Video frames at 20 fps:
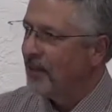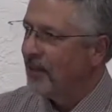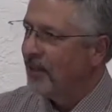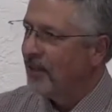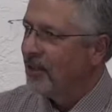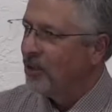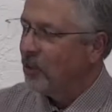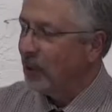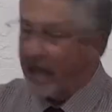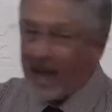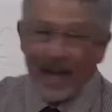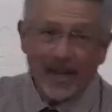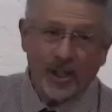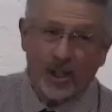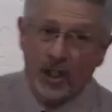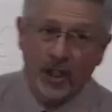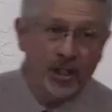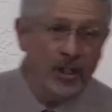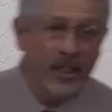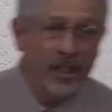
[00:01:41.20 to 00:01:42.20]
Well, I
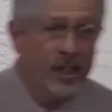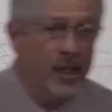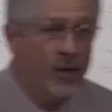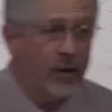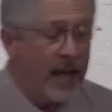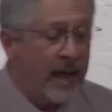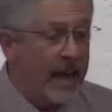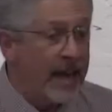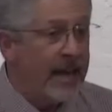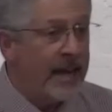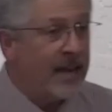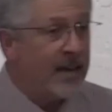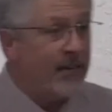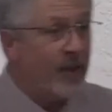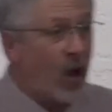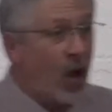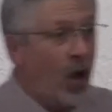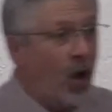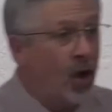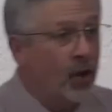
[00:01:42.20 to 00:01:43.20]
certainly don't have
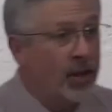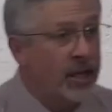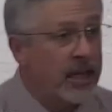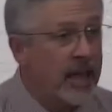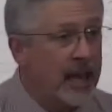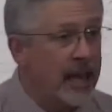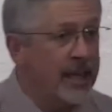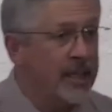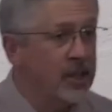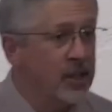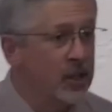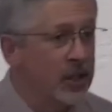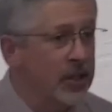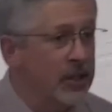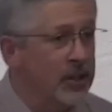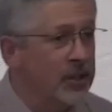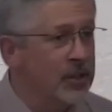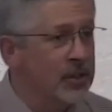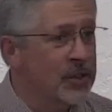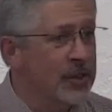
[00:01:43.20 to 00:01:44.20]
all the
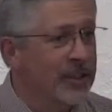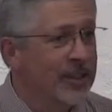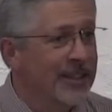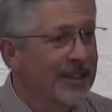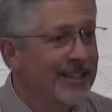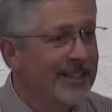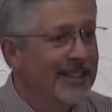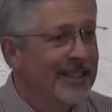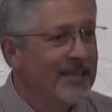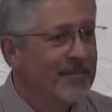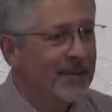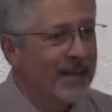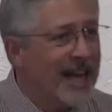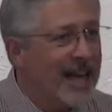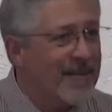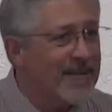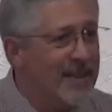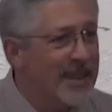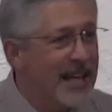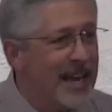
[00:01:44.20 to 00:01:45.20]
answers, but
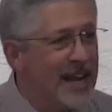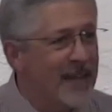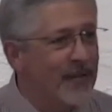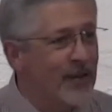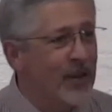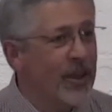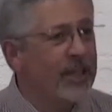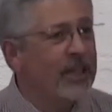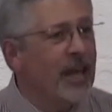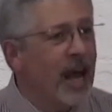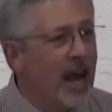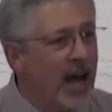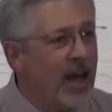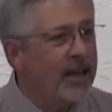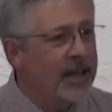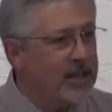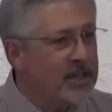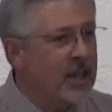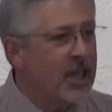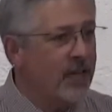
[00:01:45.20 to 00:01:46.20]
I'm thankful that God
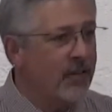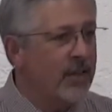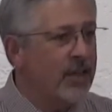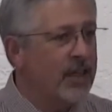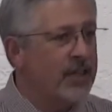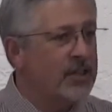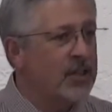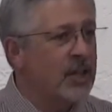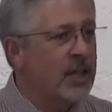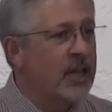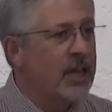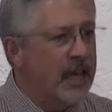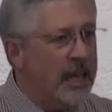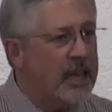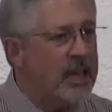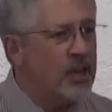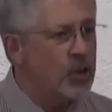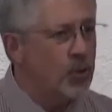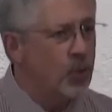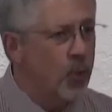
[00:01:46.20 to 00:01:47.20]
has given us
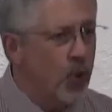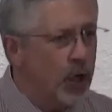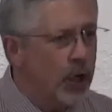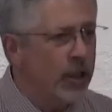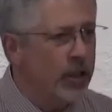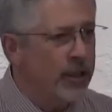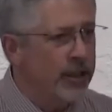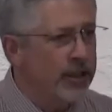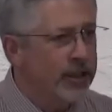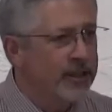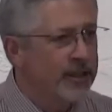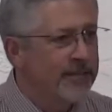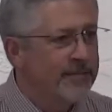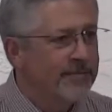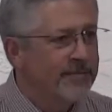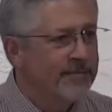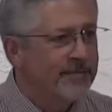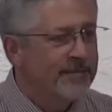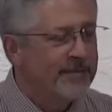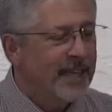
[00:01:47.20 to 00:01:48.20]
His Word.
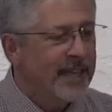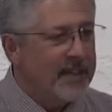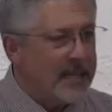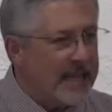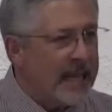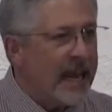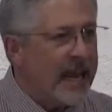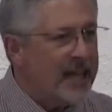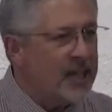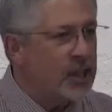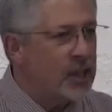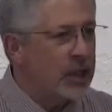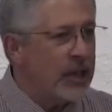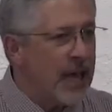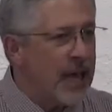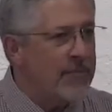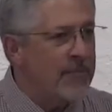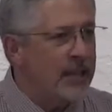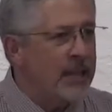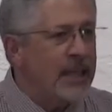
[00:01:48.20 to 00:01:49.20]
And the answer,
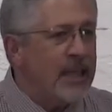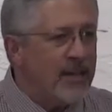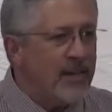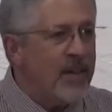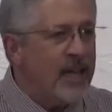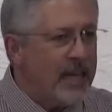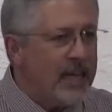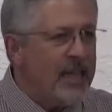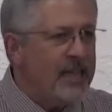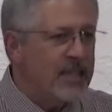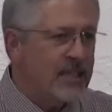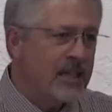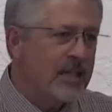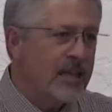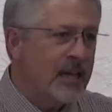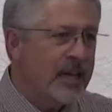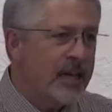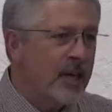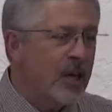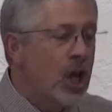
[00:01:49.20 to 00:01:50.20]
I believe, is
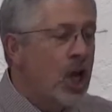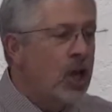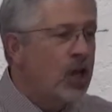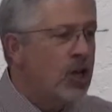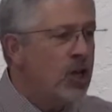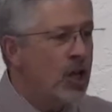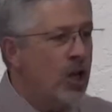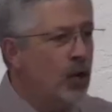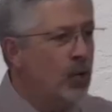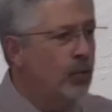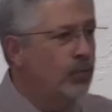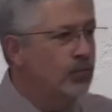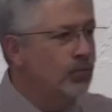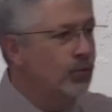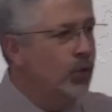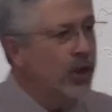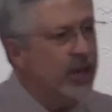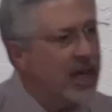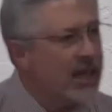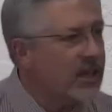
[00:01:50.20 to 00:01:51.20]
there. You know,
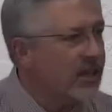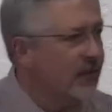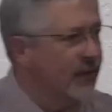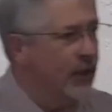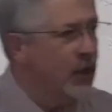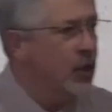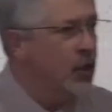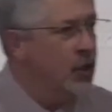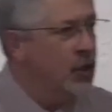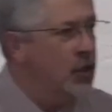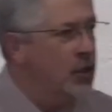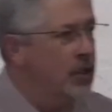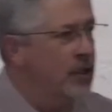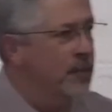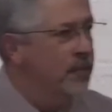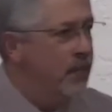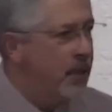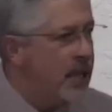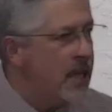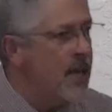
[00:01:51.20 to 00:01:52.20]
we're not the first
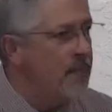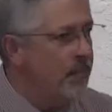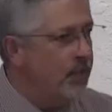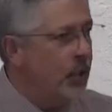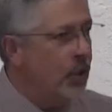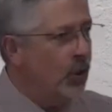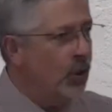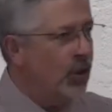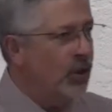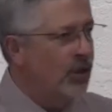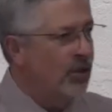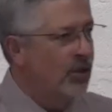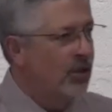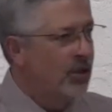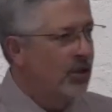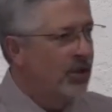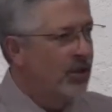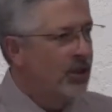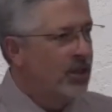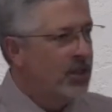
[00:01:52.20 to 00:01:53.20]
people
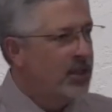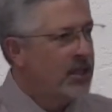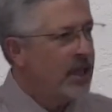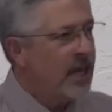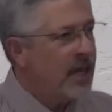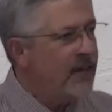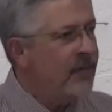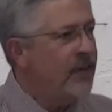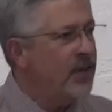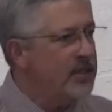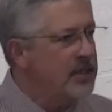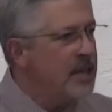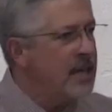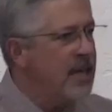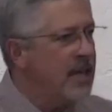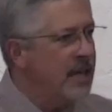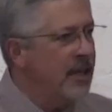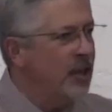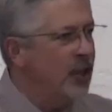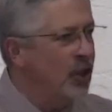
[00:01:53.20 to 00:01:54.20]
to ever
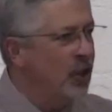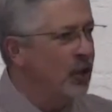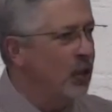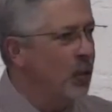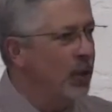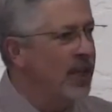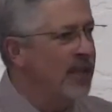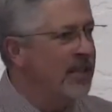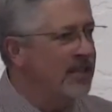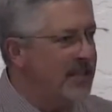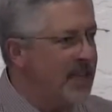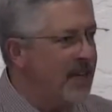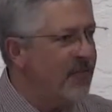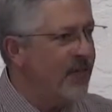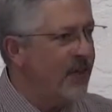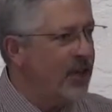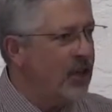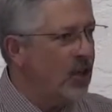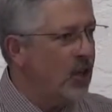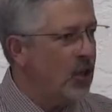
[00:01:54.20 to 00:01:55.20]
deal with
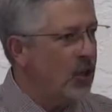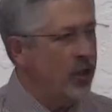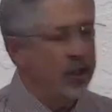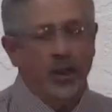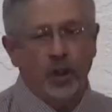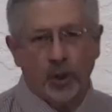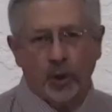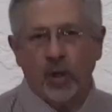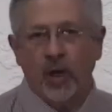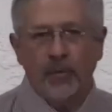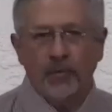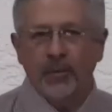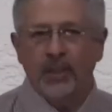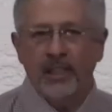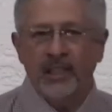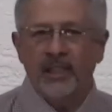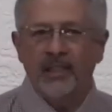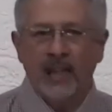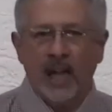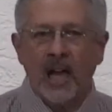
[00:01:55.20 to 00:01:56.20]
difficult or
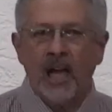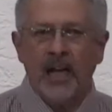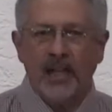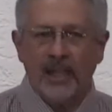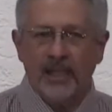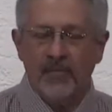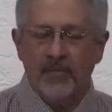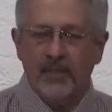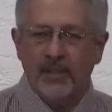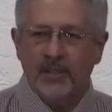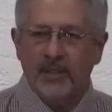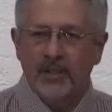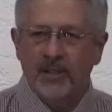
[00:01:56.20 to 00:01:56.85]
troubling times.